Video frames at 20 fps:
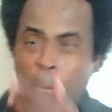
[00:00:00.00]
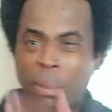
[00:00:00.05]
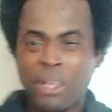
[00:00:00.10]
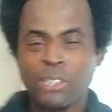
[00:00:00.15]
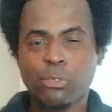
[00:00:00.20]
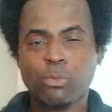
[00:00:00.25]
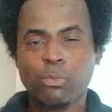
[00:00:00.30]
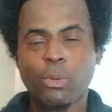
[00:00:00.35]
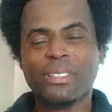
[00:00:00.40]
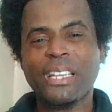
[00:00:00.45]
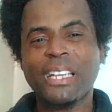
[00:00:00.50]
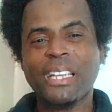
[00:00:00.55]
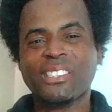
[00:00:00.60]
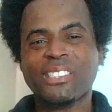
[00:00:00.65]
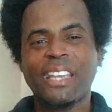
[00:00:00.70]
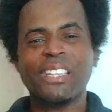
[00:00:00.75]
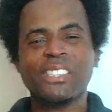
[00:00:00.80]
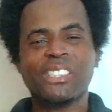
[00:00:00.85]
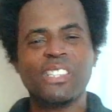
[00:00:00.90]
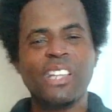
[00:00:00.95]
Because what they
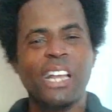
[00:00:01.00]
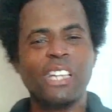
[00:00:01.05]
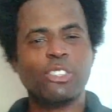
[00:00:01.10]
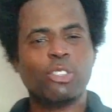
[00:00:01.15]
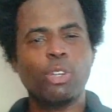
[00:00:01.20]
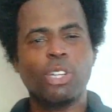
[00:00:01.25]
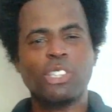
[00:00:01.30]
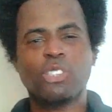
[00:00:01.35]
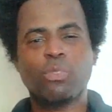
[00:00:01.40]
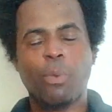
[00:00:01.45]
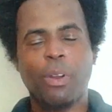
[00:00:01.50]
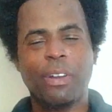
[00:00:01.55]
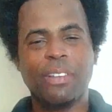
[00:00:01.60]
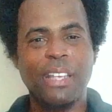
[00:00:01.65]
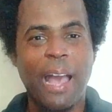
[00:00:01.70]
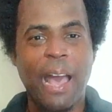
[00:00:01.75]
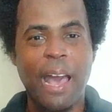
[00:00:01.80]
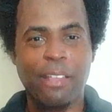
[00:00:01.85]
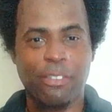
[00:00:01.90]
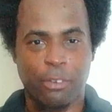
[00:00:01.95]
say is not
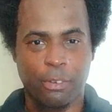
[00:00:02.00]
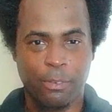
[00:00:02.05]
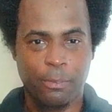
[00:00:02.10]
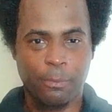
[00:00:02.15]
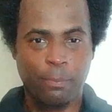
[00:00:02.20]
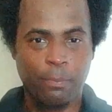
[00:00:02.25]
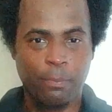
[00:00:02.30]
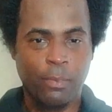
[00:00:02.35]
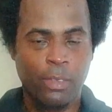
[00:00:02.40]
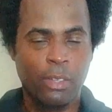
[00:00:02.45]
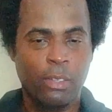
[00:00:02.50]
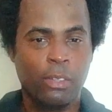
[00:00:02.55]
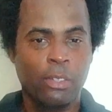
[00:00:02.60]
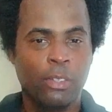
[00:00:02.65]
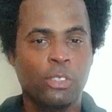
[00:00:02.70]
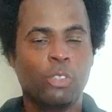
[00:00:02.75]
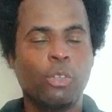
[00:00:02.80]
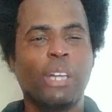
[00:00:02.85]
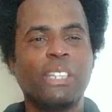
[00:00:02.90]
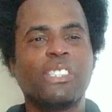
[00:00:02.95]
trustworthy either.
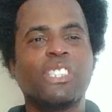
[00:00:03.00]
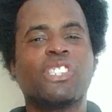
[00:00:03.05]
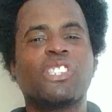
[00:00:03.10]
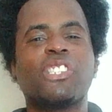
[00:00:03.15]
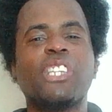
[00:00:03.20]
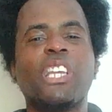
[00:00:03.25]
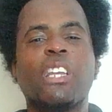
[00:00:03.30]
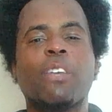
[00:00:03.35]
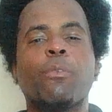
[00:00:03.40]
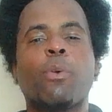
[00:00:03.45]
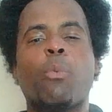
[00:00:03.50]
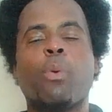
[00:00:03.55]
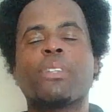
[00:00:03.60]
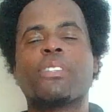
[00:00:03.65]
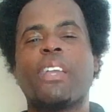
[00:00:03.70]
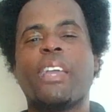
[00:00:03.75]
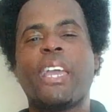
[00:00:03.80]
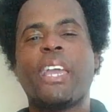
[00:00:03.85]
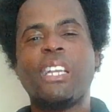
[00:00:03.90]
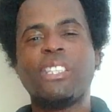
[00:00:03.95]
So I just stick with
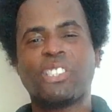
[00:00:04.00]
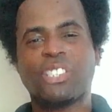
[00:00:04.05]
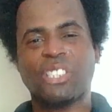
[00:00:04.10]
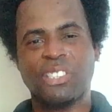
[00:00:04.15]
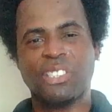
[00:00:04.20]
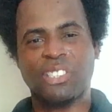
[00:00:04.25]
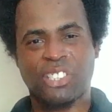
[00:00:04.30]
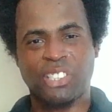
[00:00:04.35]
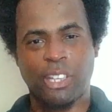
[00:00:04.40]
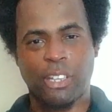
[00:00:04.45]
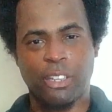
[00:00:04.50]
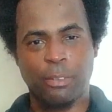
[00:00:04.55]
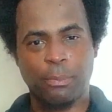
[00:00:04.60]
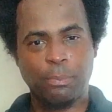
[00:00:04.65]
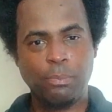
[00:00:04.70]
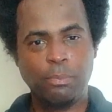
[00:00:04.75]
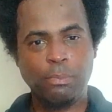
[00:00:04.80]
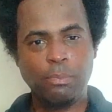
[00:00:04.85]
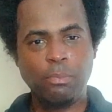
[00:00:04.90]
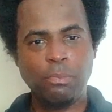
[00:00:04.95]
what the ancients say.
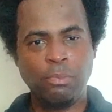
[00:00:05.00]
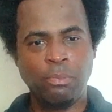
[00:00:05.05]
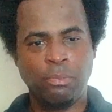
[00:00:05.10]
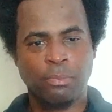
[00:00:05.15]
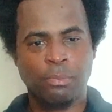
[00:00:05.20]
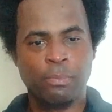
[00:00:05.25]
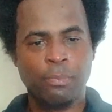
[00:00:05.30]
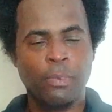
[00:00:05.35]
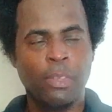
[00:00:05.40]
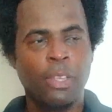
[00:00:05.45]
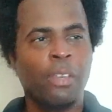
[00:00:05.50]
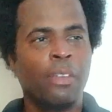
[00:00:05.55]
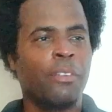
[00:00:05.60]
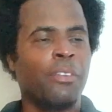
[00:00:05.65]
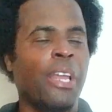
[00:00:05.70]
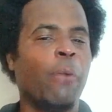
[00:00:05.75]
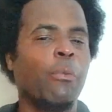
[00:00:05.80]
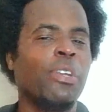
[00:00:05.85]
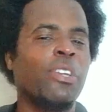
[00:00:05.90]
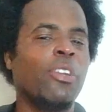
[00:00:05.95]

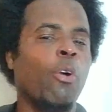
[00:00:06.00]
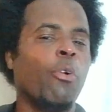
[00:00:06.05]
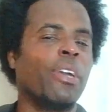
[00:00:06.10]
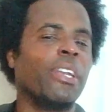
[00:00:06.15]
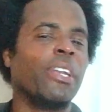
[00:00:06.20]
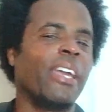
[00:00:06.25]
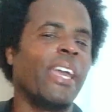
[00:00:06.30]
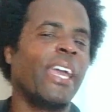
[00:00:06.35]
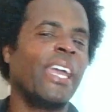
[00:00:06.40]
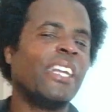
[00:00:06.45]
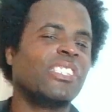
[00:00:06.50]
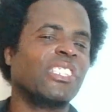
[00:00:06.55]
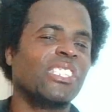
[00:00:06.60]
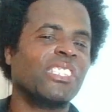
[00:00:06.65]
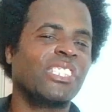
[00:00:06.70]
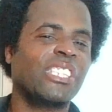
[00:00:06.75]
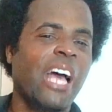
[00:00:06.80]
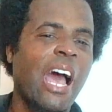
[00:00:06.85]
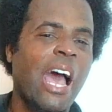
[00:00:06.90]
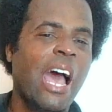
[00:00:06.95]
Now we know in
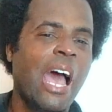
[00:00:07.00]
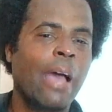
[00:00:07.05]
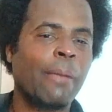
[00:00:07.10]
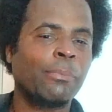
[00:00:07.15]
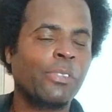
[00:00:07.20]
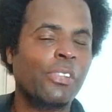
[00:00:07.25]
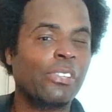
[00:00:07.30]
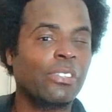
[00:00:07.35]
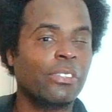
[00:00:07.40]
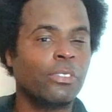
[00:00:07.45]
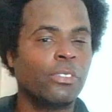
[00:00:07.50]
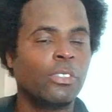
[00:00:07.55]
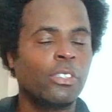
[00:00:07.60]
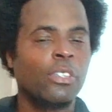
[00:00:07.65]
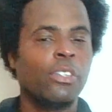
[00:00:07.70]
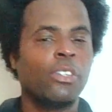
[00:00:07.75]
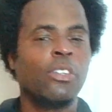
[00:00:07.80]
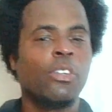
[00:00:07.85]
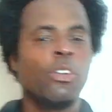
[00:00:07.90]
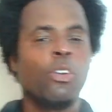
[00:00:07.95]
ancient times
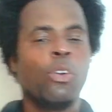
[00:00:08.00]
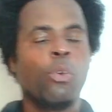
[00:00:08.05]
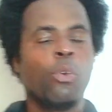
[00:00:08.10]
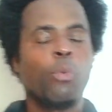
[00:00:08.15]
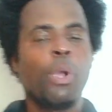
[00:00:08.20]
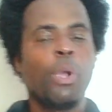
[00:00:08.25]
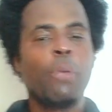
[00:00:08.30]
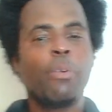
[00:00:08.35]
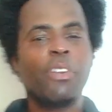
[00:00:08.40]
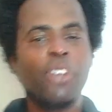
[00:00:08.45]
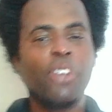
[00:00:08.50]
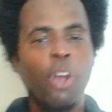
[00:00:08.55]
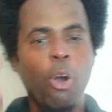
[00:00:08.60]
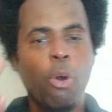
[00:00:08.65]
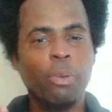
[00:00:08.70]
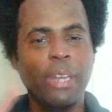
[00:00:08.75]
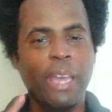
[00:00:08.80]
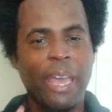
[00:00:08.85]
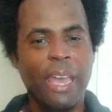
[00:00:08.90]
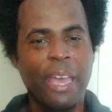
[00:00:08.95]
we were
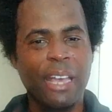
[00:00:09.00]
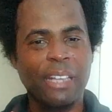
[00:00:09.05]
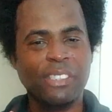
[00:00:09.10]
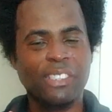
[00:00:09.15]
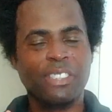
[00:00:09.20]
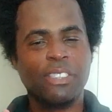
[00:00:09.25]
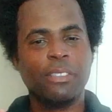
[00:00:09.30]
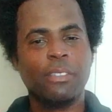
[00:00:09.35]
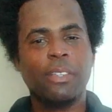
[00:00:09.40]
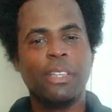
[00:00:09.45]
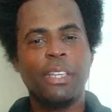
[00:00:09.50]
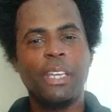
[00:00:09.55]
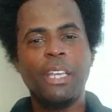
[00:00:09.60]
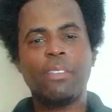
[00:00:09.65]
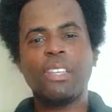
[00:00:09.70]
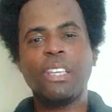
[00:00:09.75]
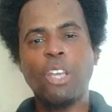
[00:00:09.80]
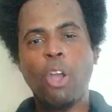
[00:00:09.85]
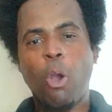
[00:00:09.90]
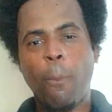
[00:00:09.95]
known as
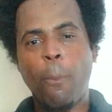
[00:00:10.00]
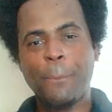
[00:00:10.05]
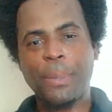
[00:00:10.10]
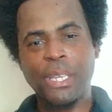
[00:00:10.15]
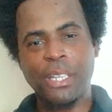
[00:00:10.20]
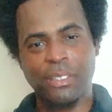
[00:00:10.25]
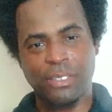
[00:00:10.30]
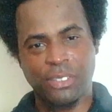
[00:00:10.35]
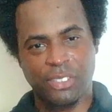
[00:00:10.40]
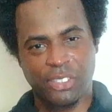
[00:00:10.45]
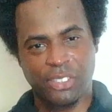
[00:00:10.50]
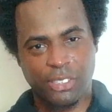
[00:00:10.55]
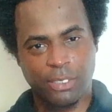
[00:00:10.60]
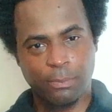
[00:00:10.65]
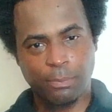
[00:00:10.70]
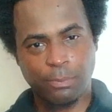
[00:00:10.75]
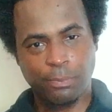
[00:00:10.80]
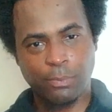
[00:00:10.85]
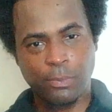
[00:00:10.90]
Ethiopians.